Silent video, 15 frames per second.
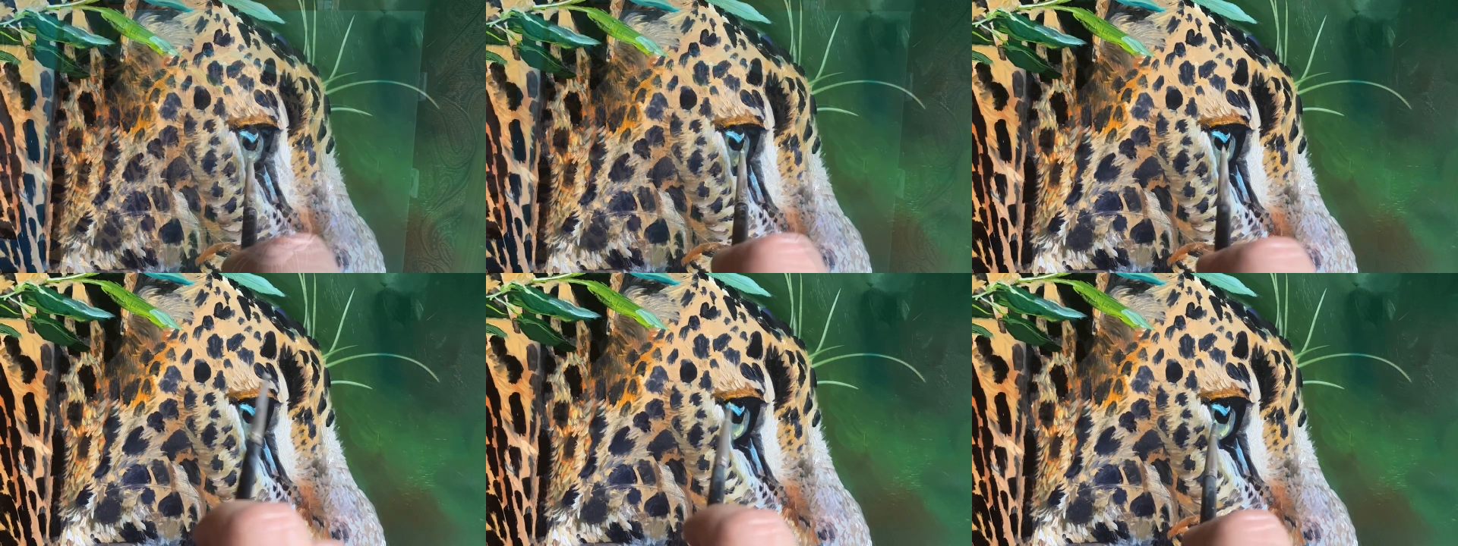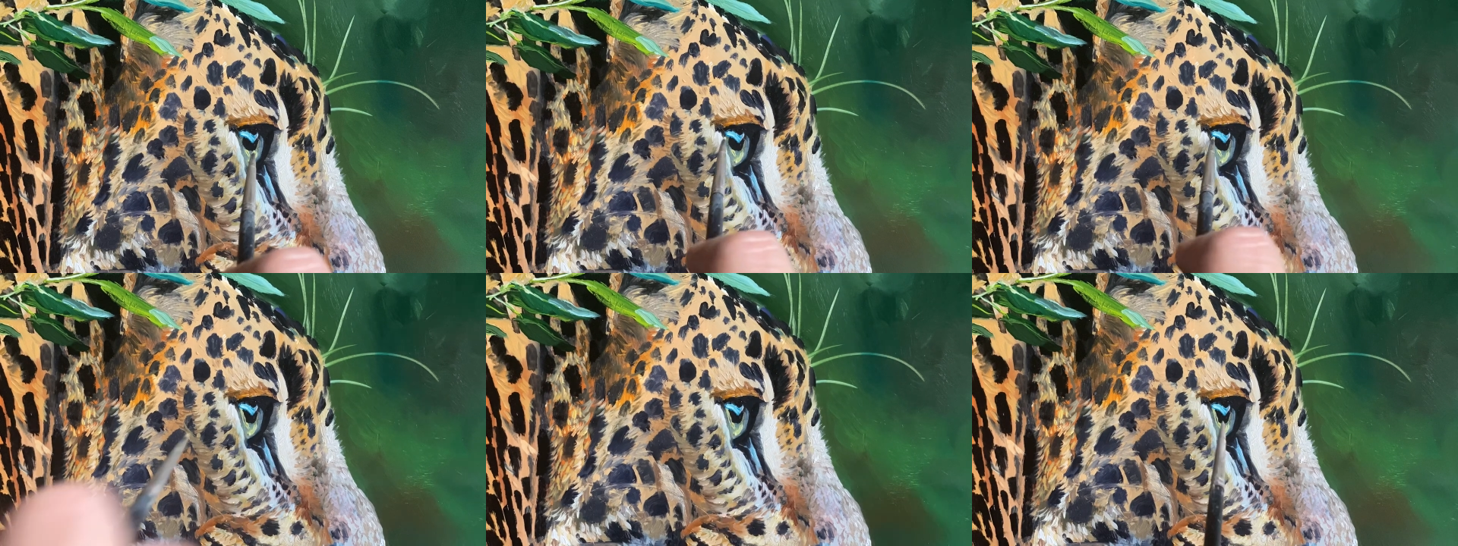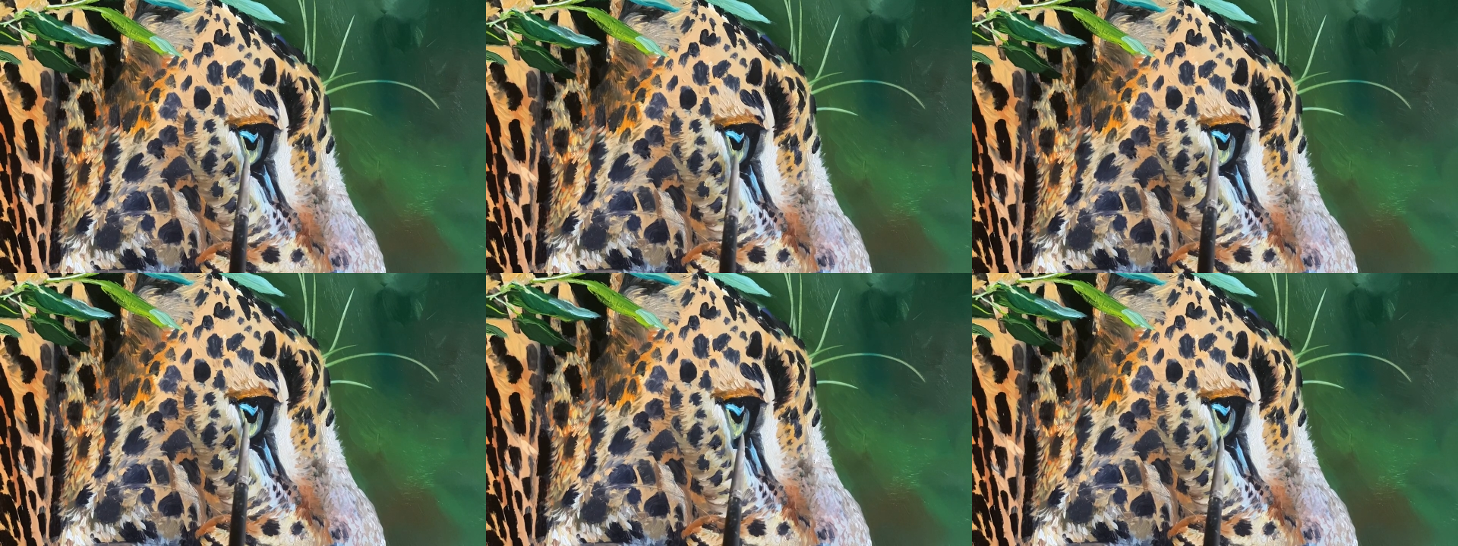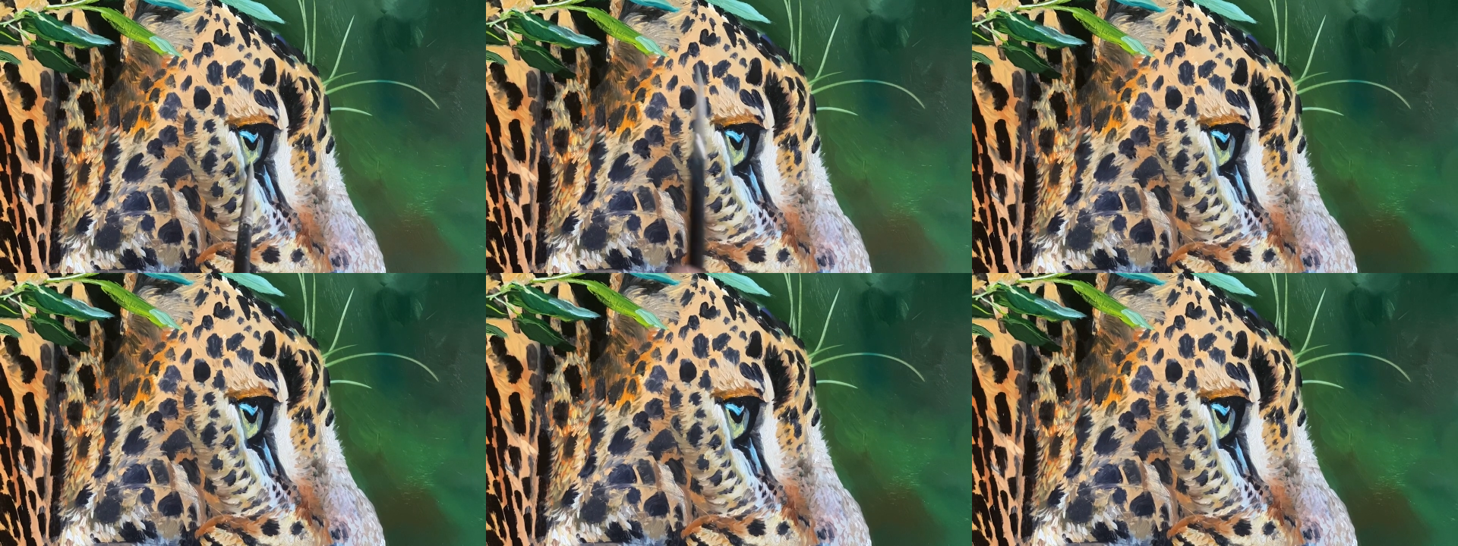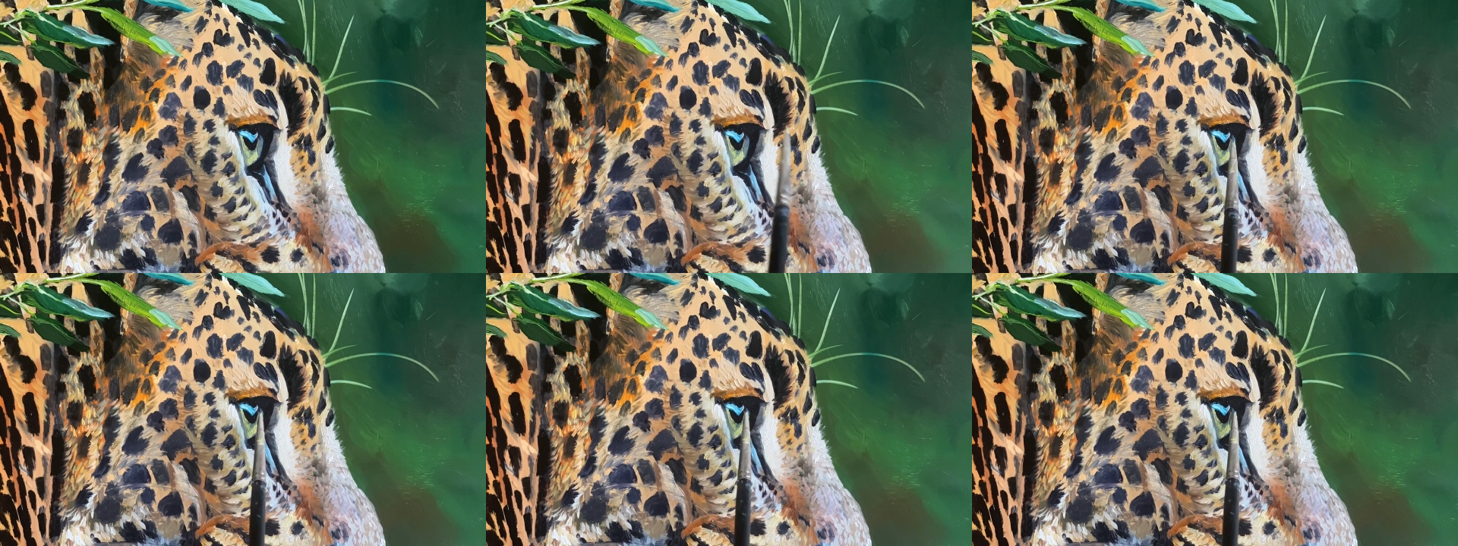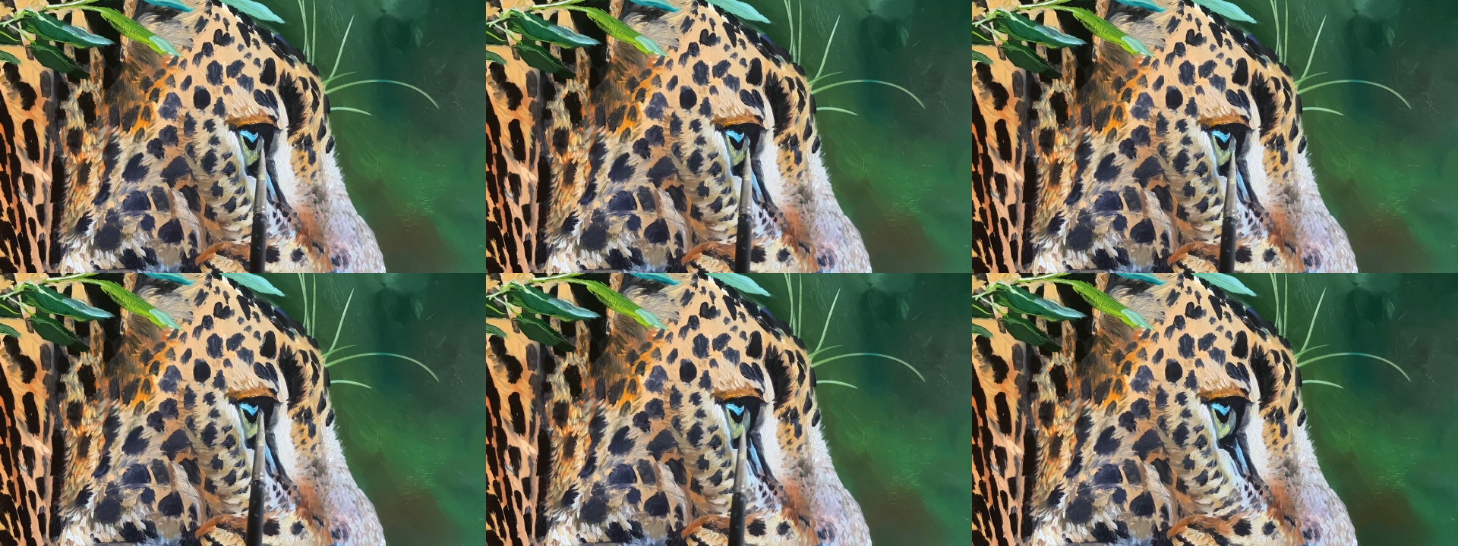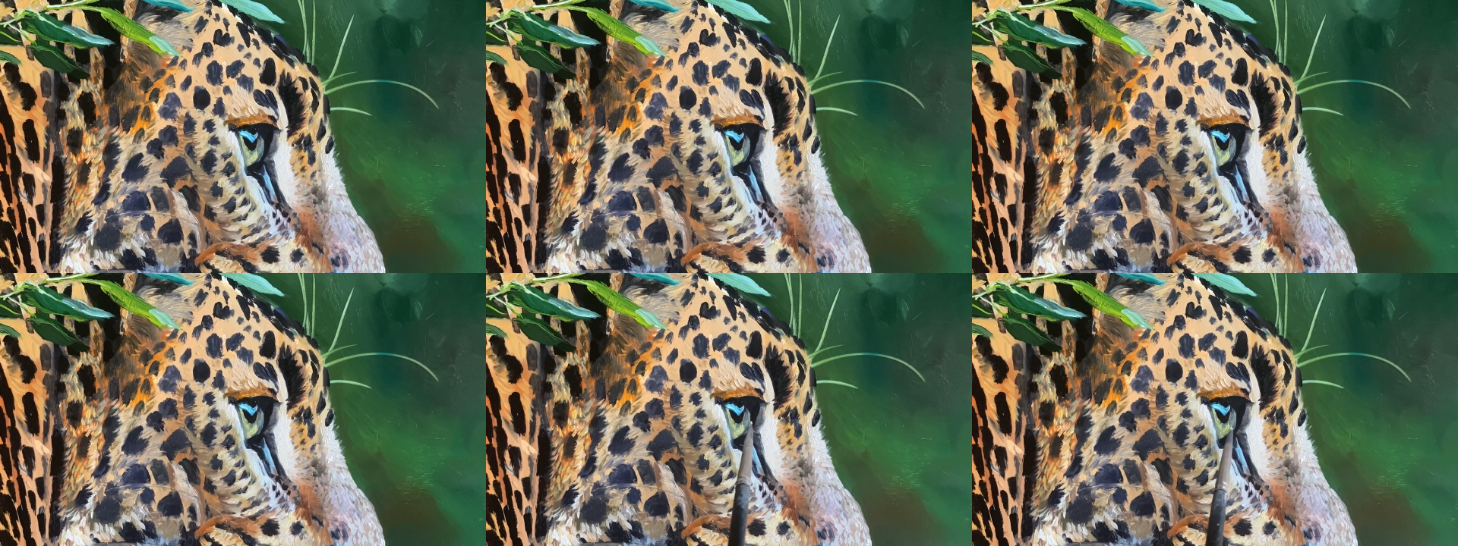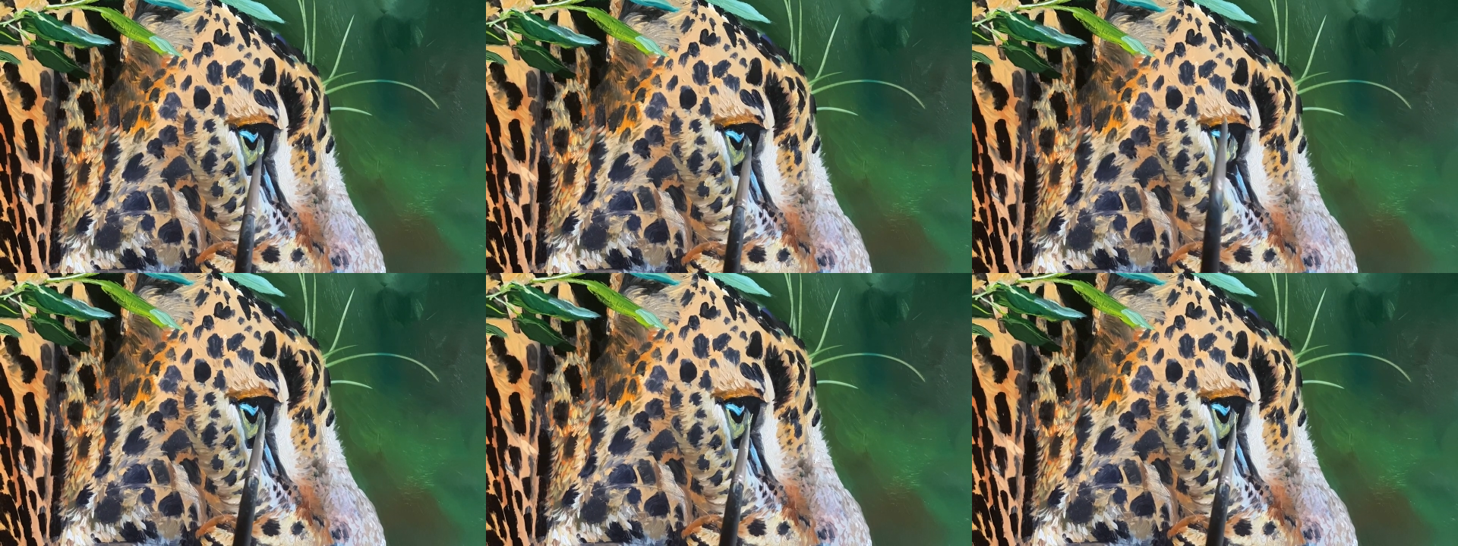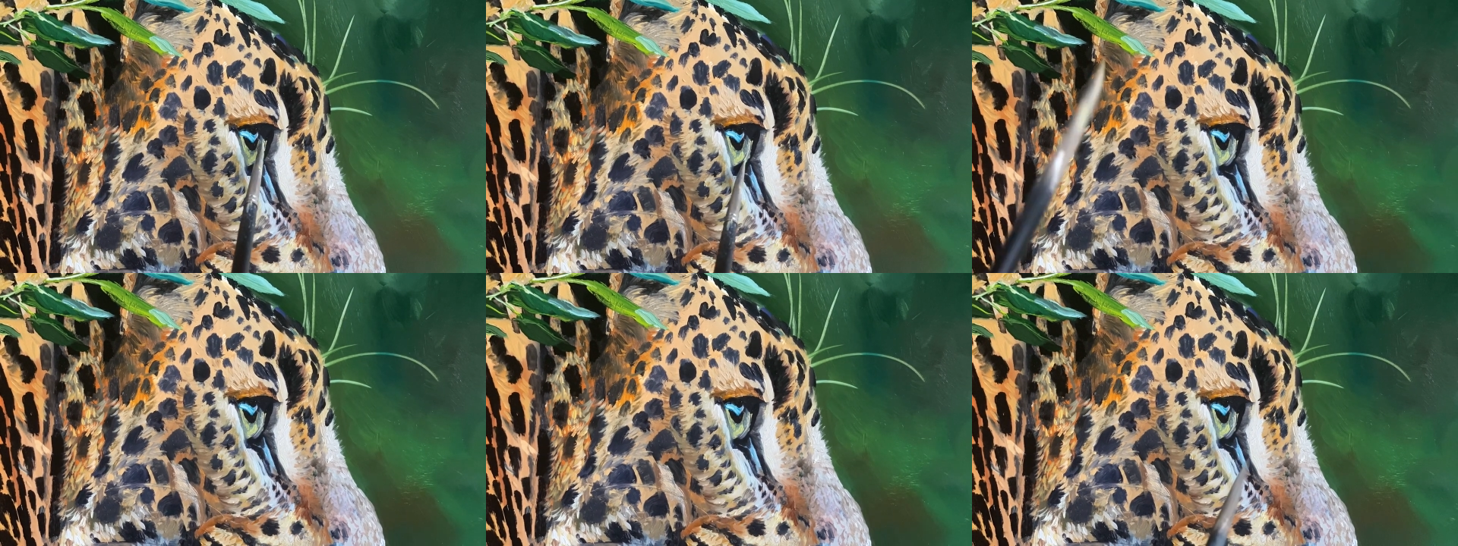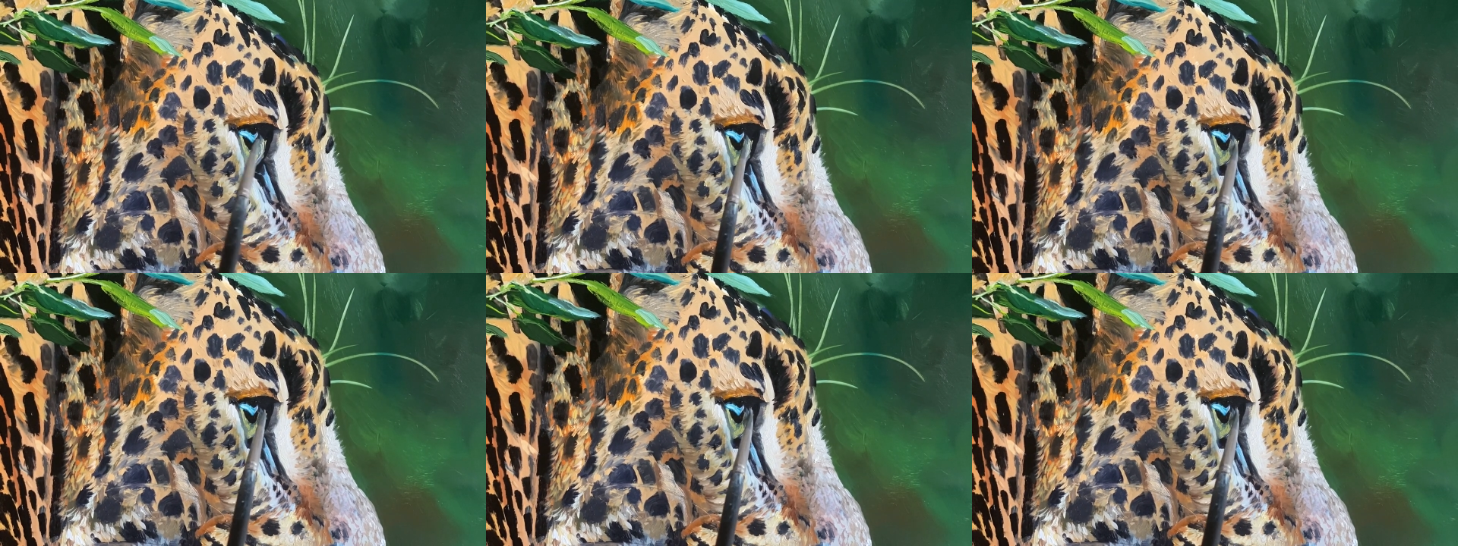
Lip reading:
Nobody's mouth can be seen.